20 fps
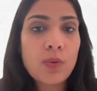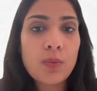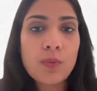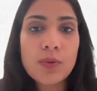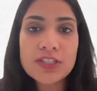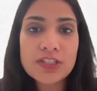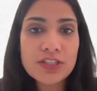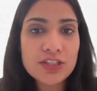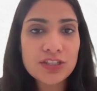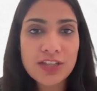
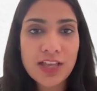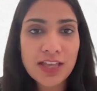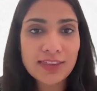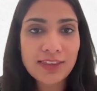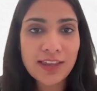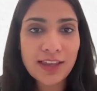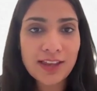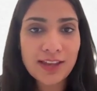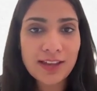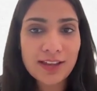which is
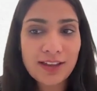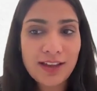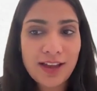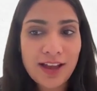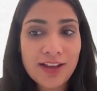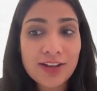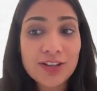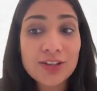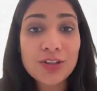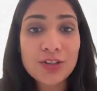nothing.
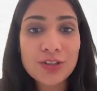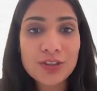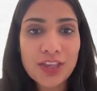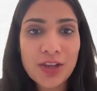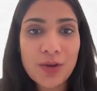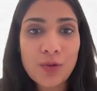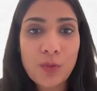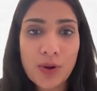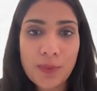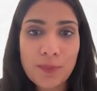Do you
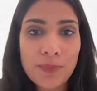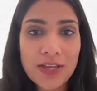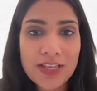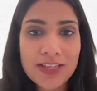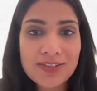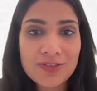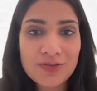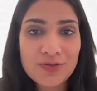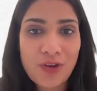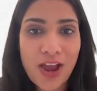think 1
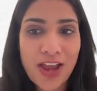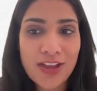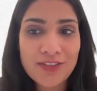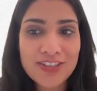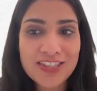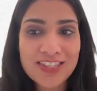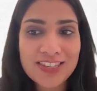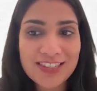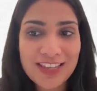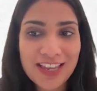plus 5
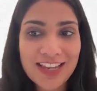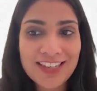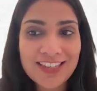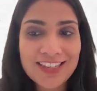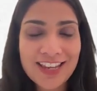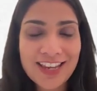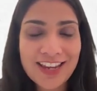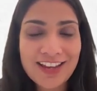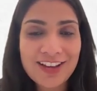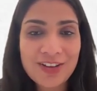is
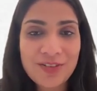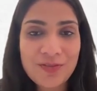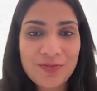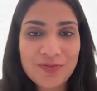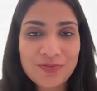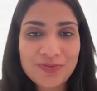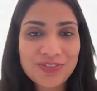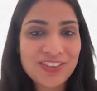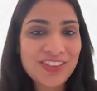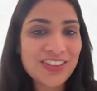6 here?
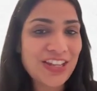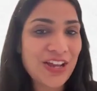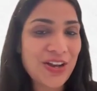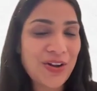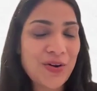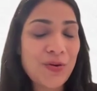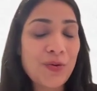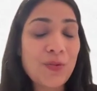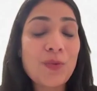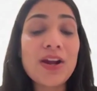
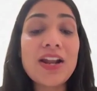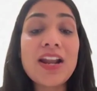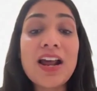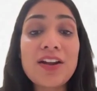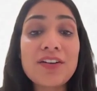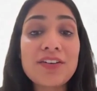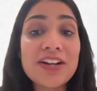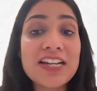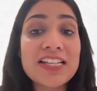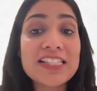No,
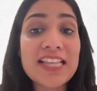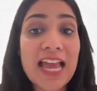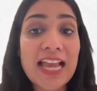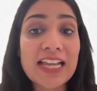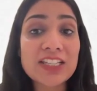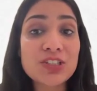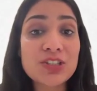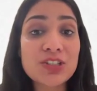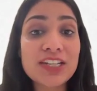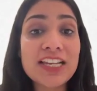100 is
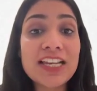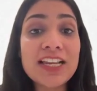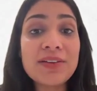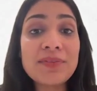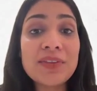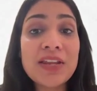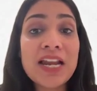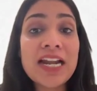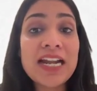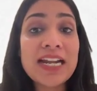actually
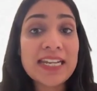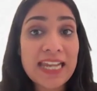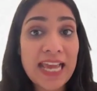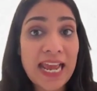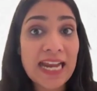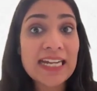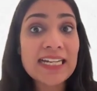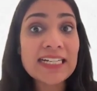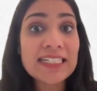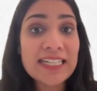
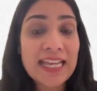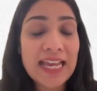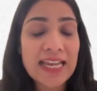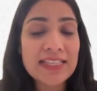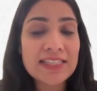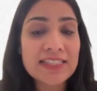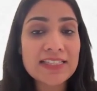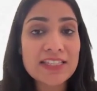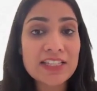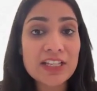10
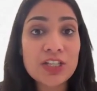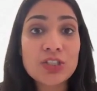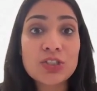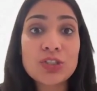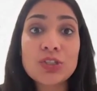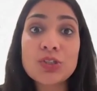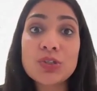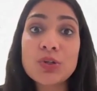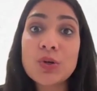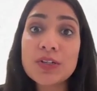tens.
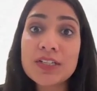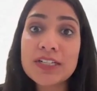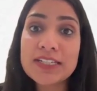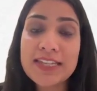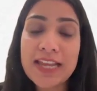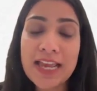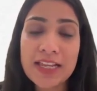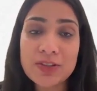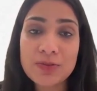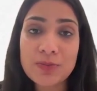So total
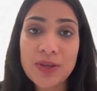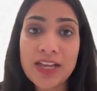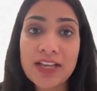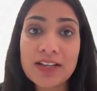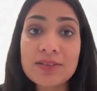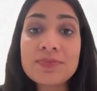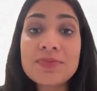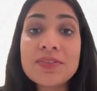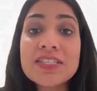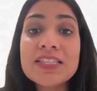tens
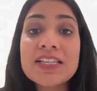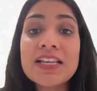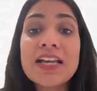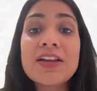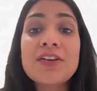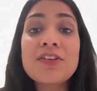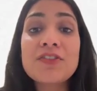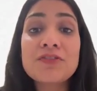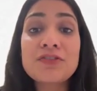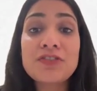becomes
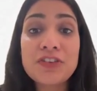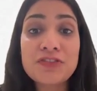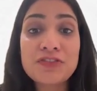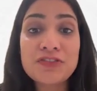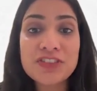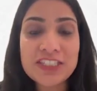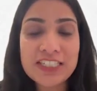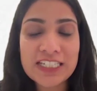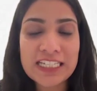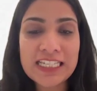
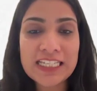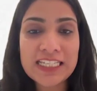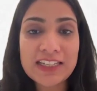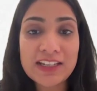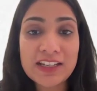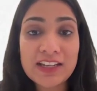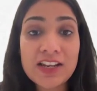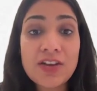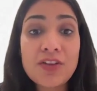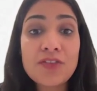
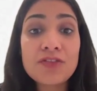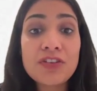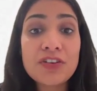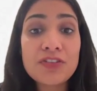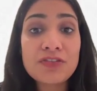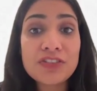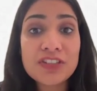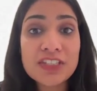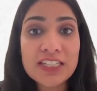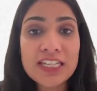15.
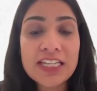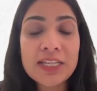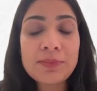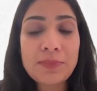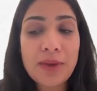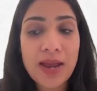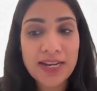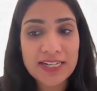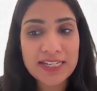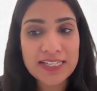
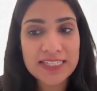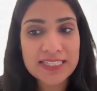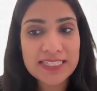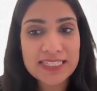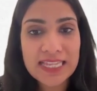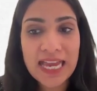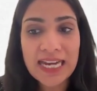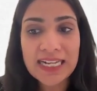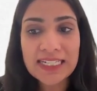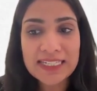15 minus
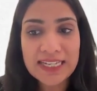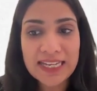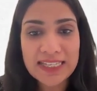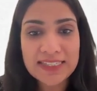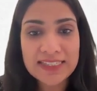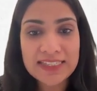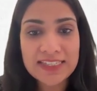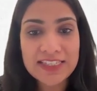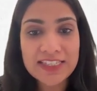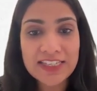9
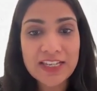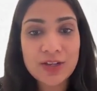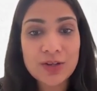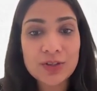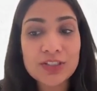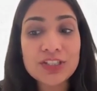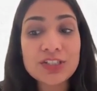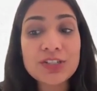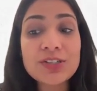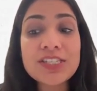tens is
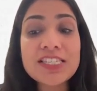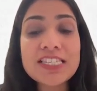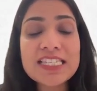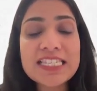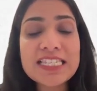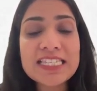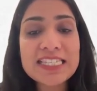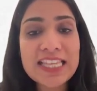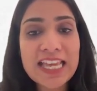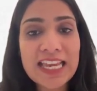equal to
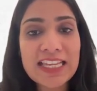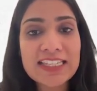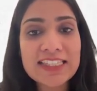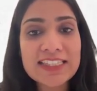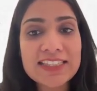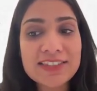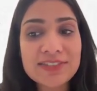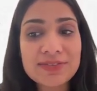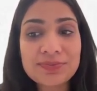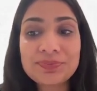
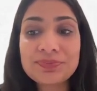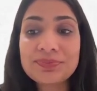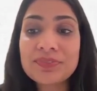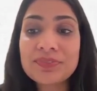6.